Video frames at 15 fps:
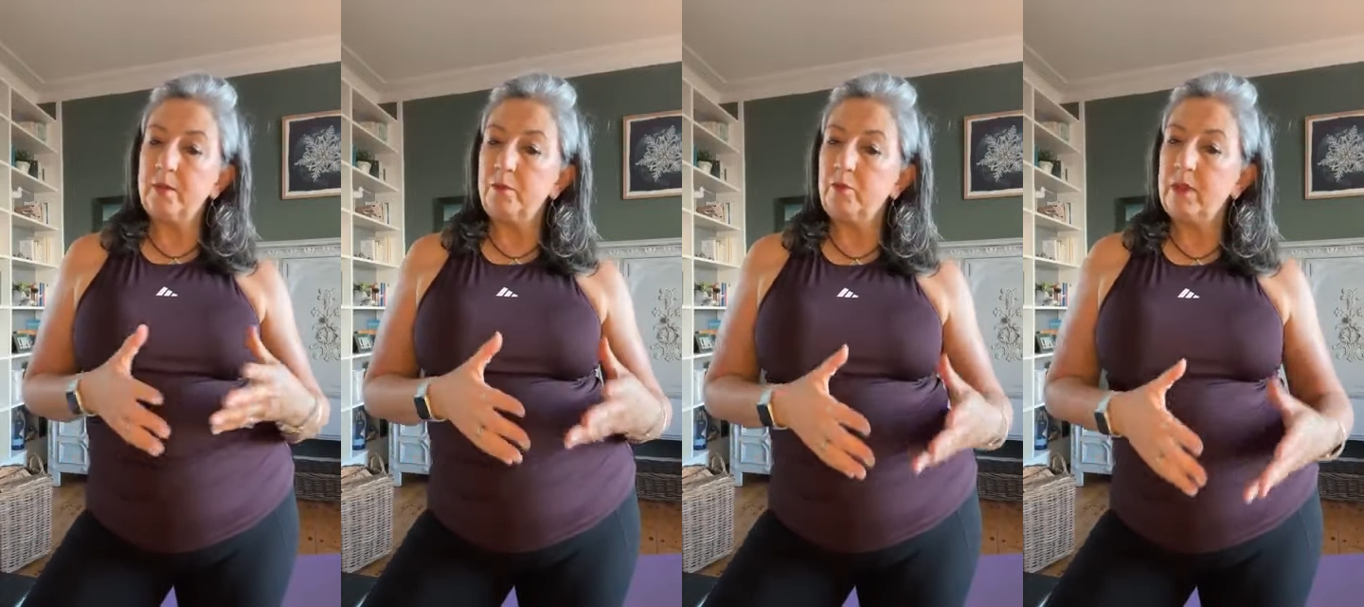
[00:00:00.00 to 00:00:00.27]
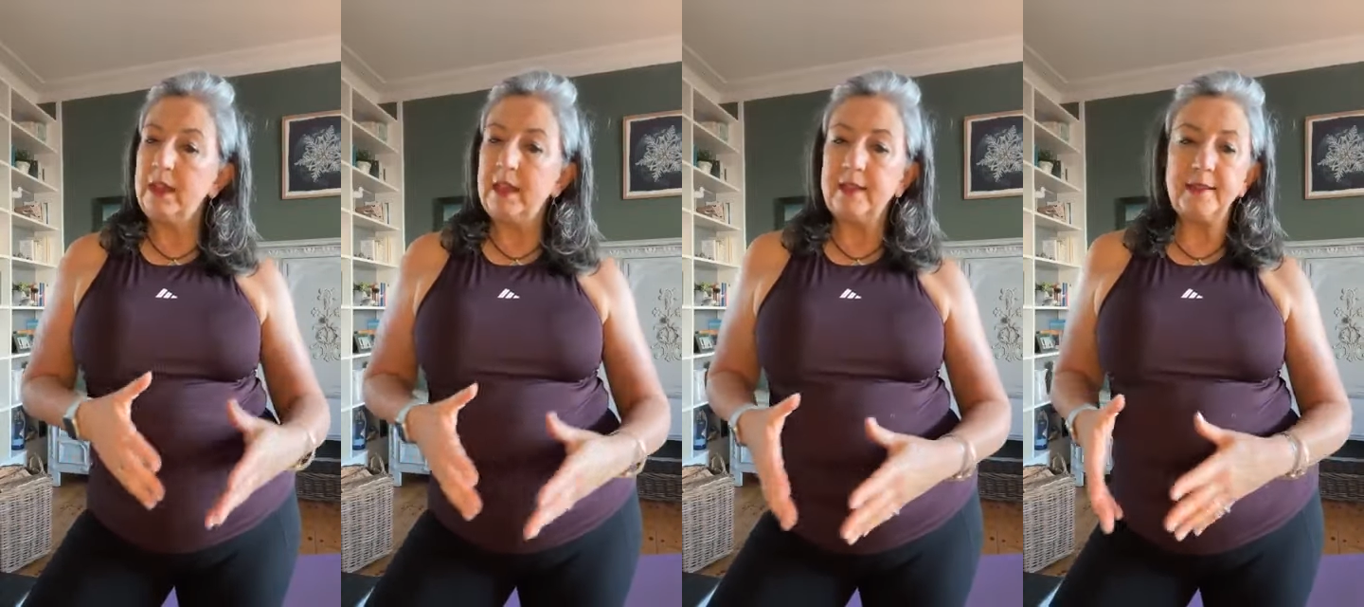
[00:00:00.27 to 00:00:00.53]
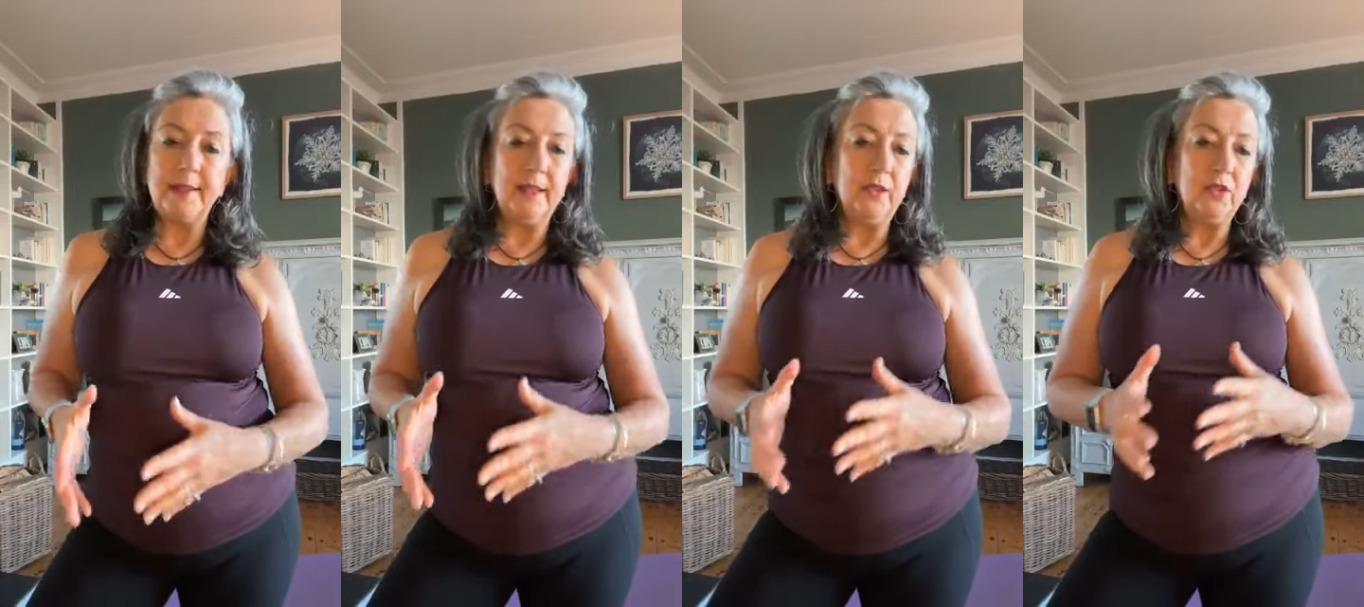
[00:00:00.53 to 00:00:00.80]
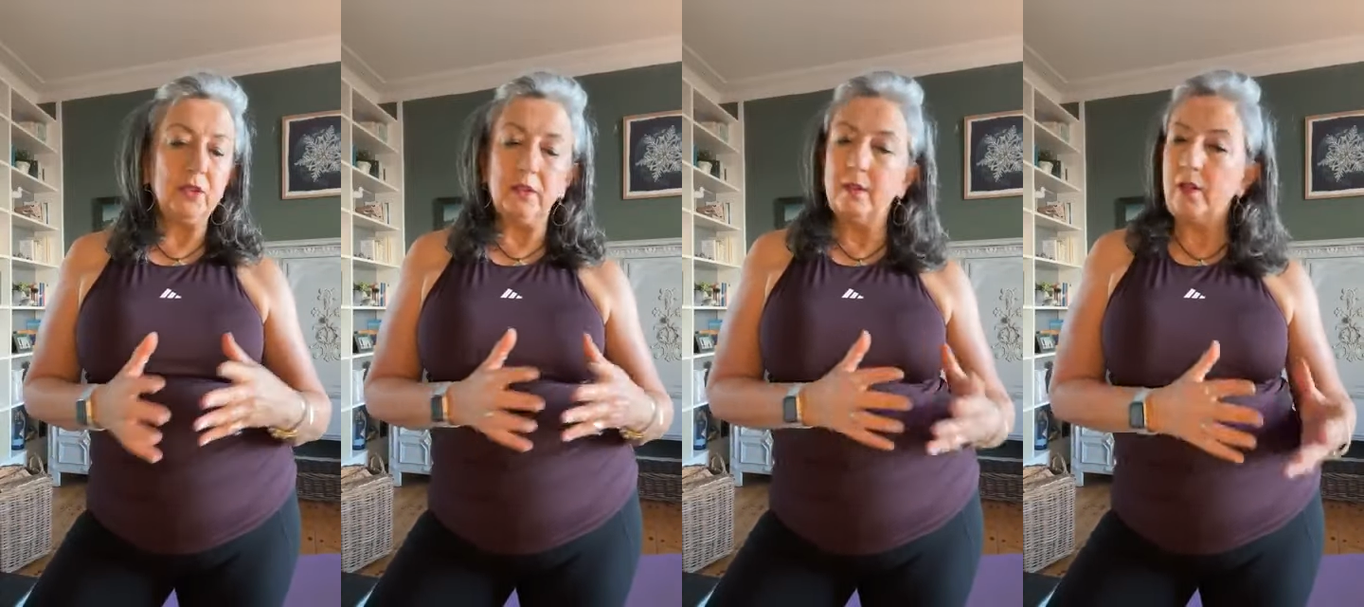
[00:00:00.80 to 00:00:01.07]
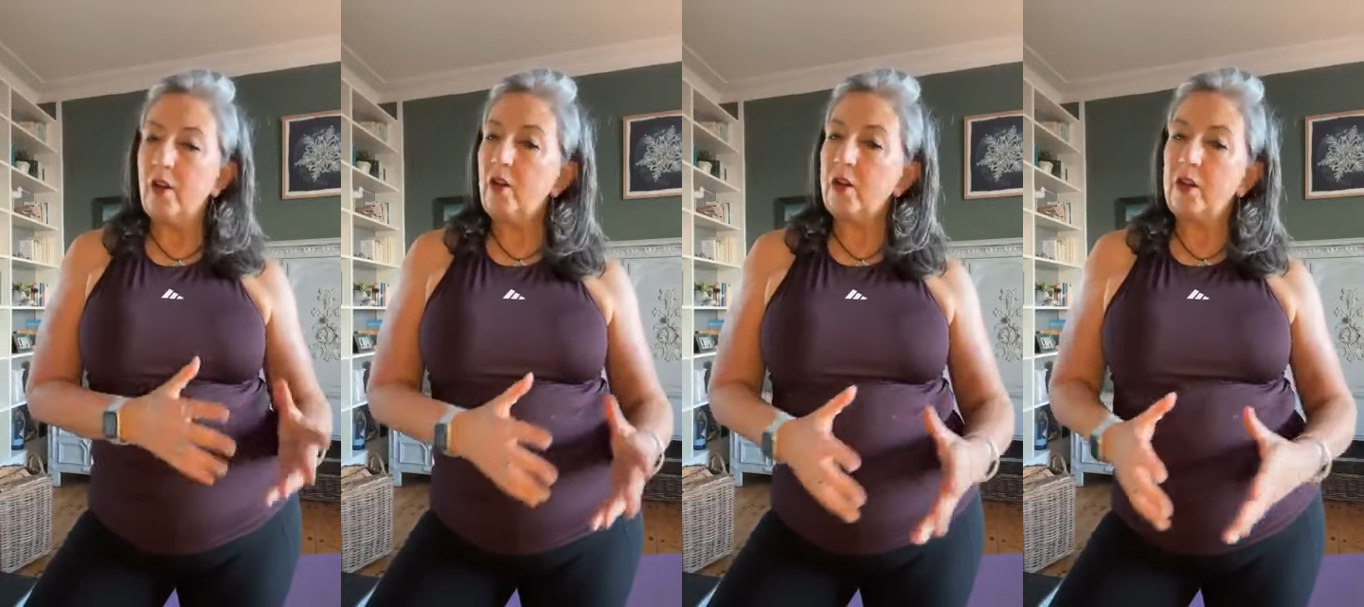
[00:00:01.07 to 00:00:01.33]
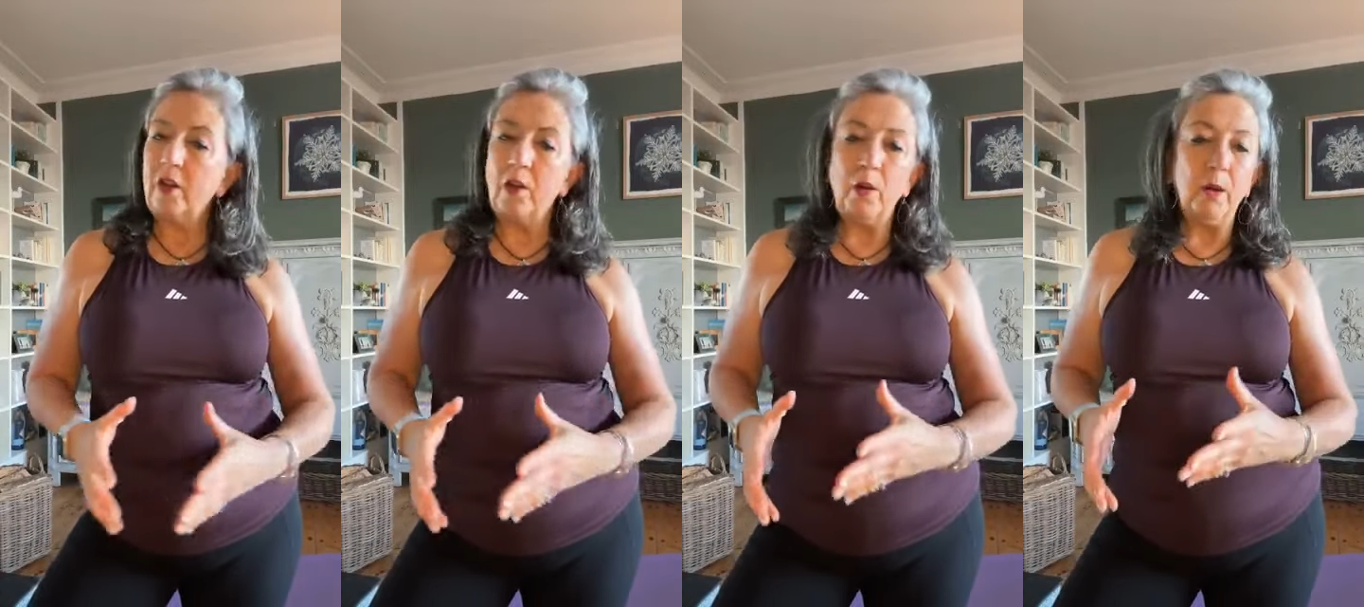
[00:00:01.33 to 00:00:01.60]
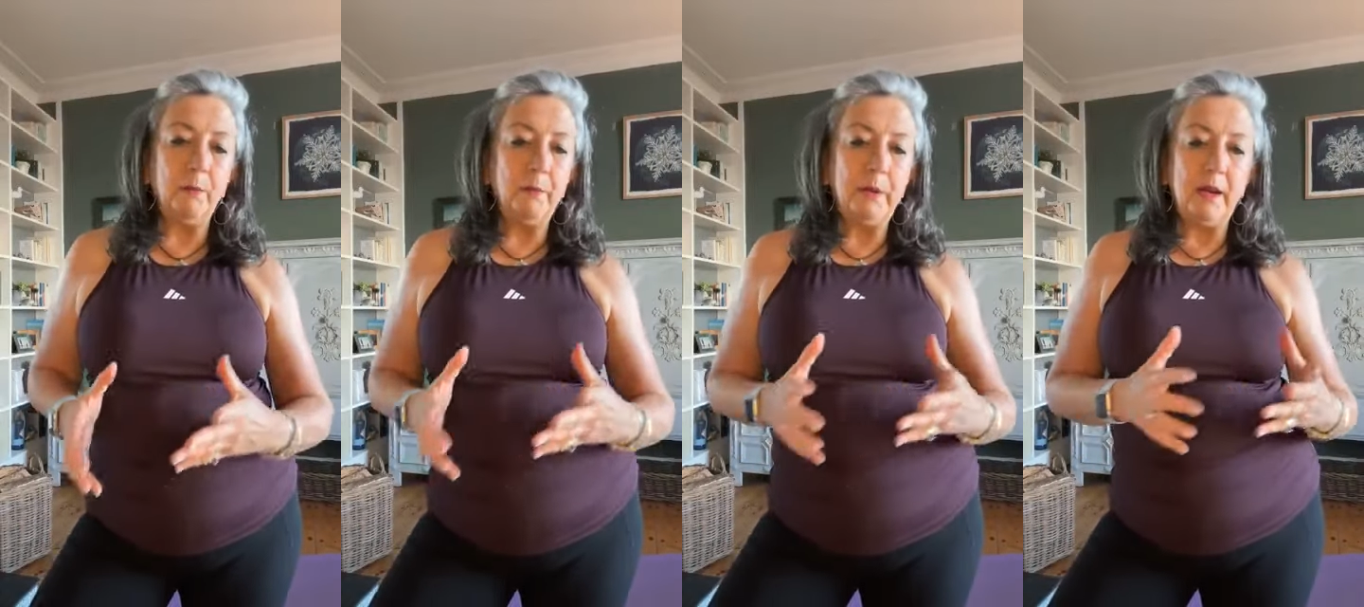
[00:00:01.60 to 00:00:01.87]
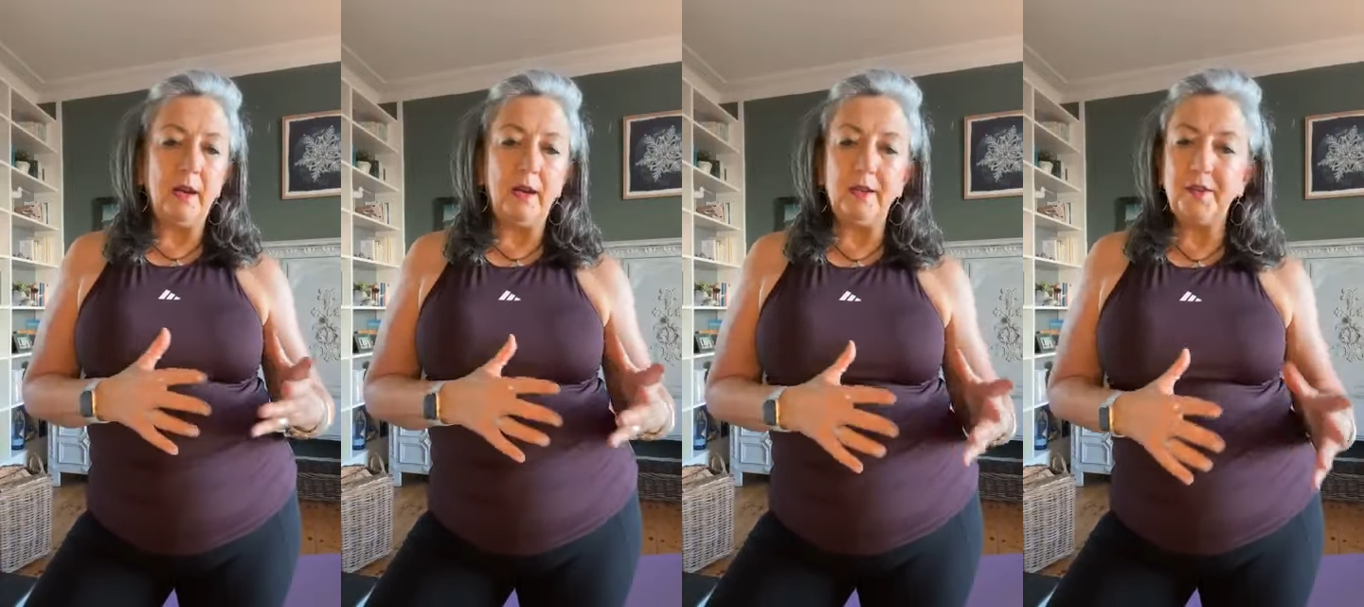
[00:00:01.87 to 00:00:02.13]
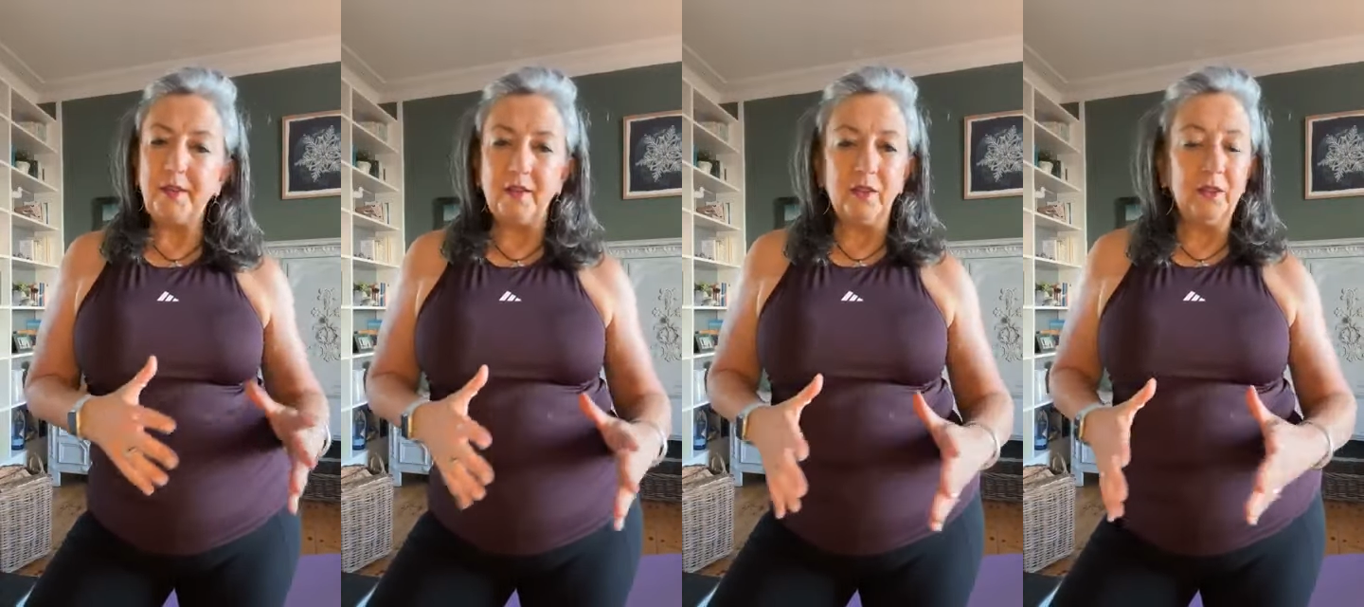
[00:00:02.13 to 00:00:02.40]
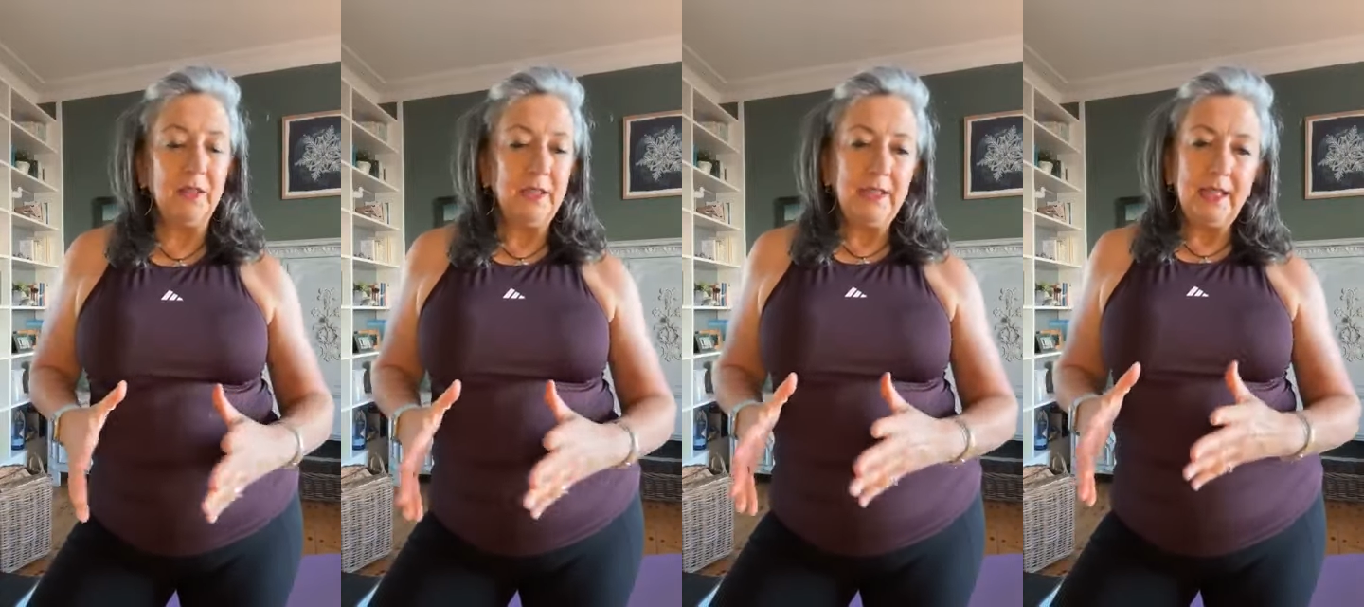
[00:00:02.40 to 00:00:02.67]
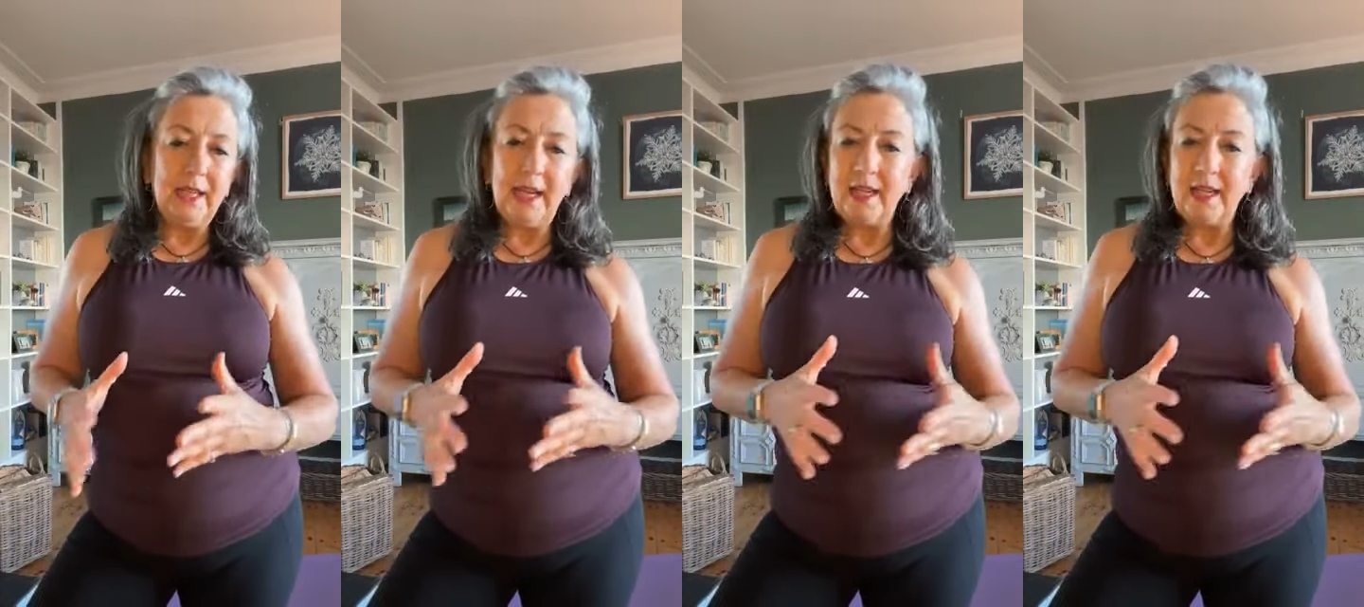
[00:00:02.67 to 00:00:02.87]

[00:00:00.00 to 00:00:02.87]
some relaxation, your hot bath, your